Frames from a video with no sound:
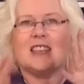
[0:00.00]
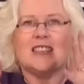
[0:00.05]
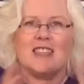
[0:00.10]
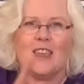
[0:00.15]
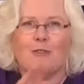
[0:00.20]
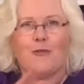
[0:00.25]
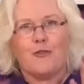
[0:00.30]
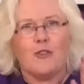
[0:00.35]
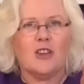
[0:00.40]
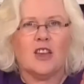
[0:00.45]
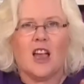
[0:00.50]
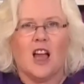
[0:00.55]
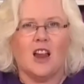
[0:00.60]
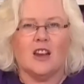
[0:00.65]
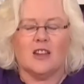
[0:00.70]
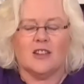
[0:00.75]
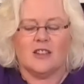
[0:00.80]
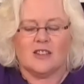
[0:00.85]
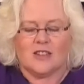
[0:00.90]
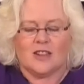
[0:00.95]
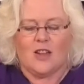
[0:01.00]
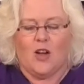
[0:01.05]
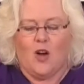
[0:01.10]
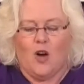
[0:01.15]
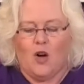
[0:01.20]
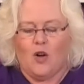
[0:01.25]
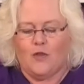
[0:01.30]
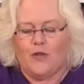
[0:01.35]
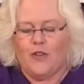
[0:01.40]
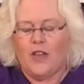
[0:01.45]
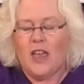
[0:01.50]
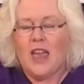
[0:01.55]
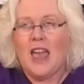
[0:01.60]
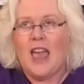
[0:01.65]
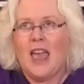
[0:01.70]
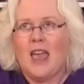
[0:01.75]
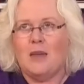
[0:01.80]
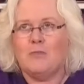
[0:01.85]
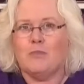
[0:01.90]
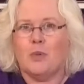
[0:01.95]
different colors of
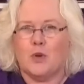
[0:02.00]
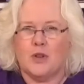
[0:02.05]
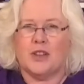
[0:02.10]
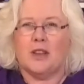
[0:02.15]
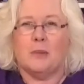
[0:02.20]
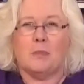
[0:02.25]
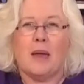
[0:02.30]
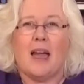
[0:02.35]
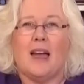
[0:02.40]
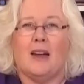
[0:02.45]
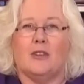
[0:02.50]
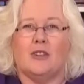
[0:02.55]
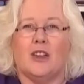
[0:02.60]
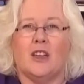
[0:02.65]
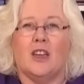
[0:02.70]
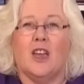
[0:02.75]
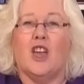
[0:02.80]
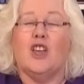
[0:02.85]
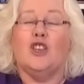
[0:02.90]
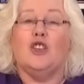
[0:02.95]
embossing powder